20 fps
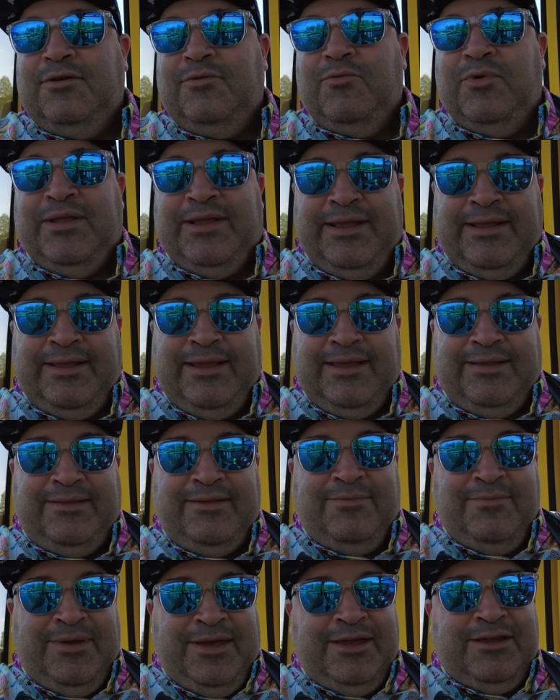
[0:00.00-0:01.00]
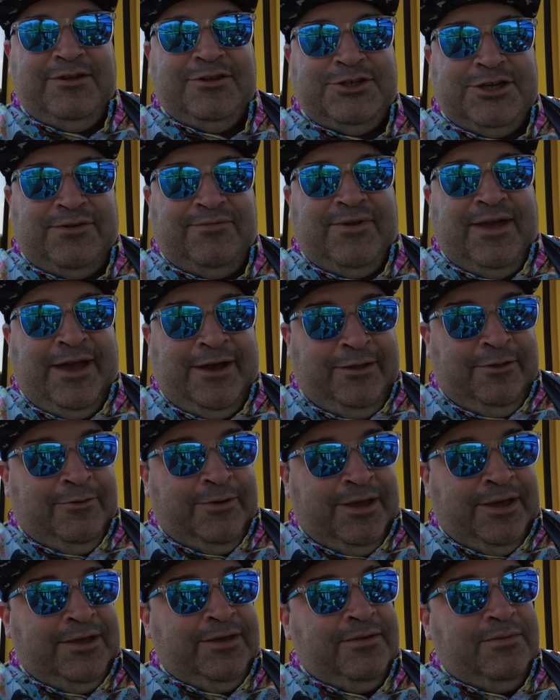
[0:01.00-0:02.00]
We did get to meet Jeff
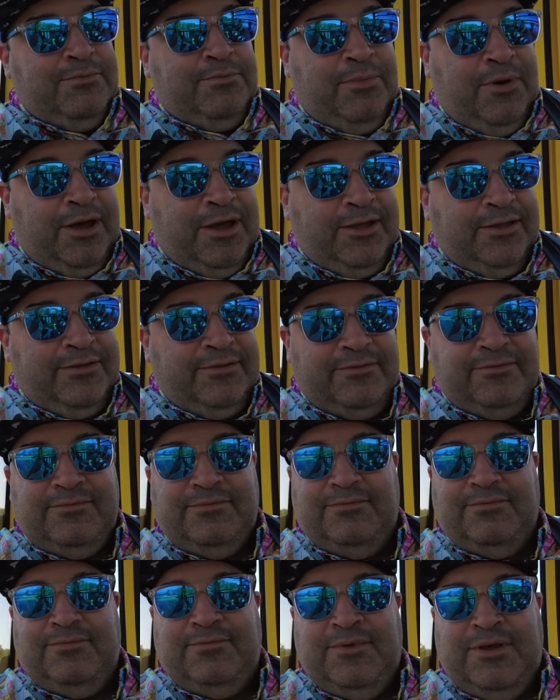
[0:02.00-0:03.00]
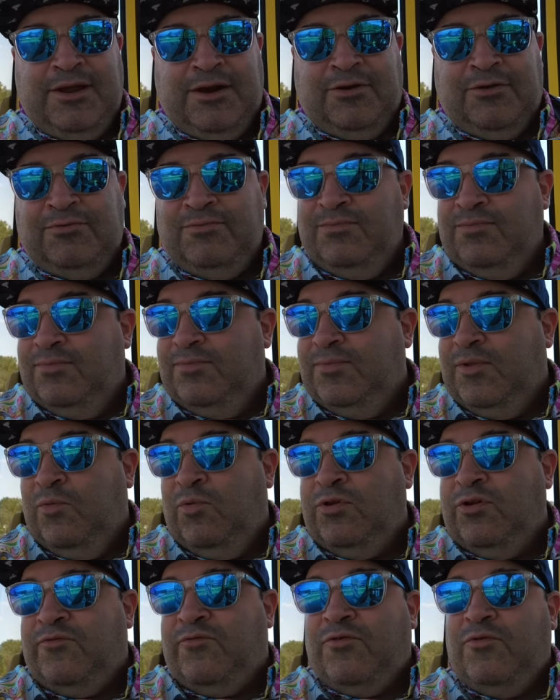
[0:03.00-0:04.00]
Galloway, but you know, the
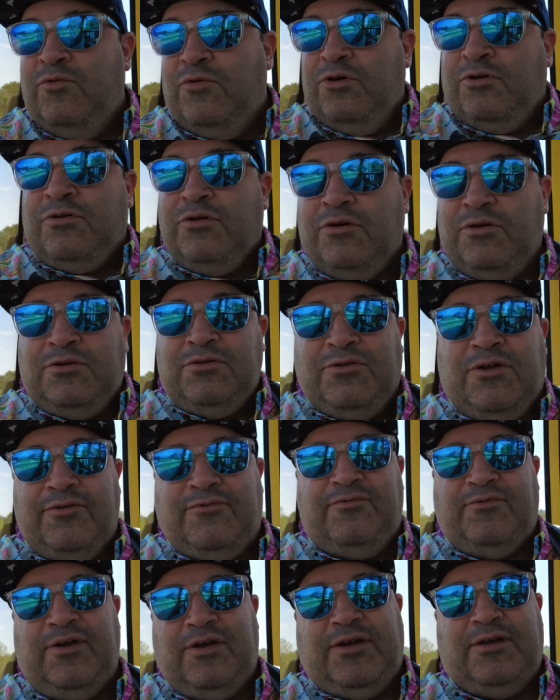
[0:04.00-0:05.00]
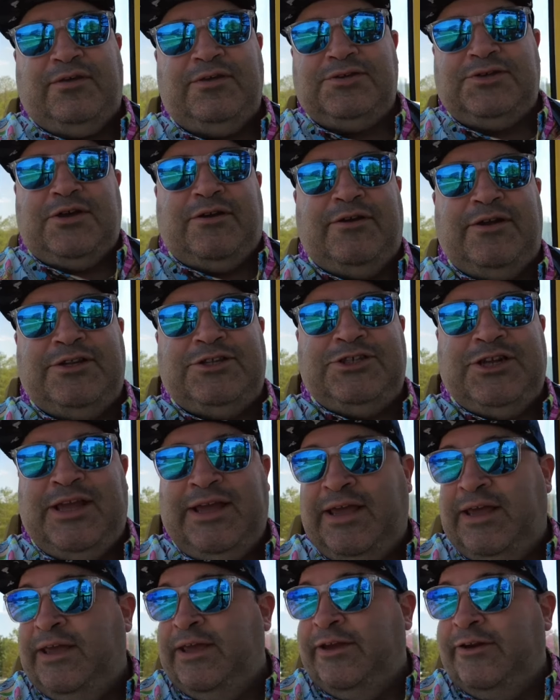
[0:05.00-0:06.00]
wonderful world of uh, sorry, it's
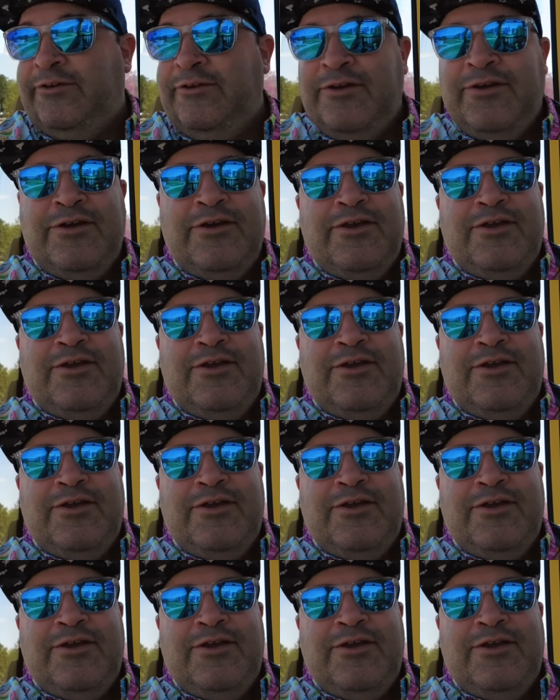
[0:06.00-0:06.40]
shaking here.